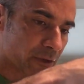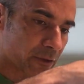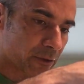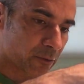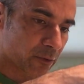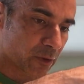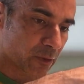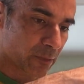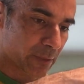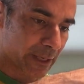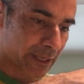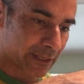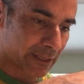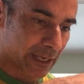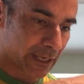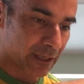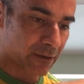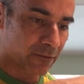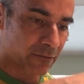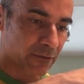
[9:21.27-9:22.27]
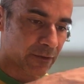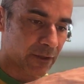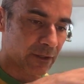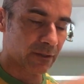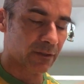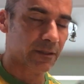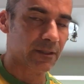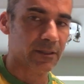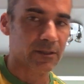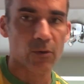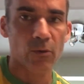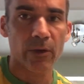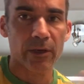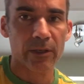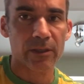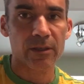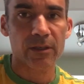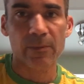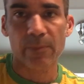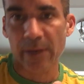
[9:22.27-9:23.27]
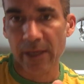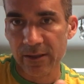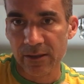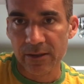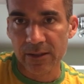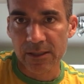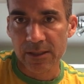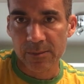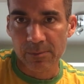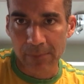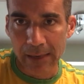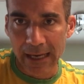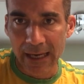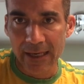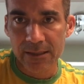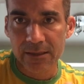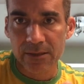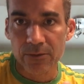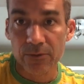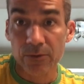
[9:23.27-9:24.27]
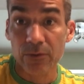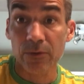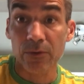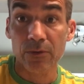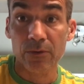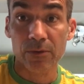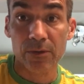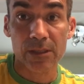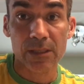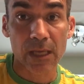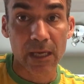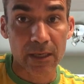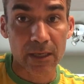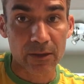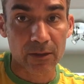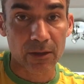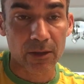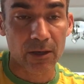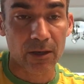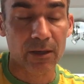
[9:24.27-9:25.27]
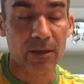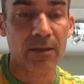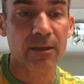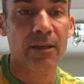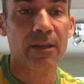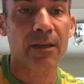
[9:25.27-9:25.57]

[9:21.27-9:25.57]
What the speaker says: through the magnetic field is going to depend on its mass through Newton's second law.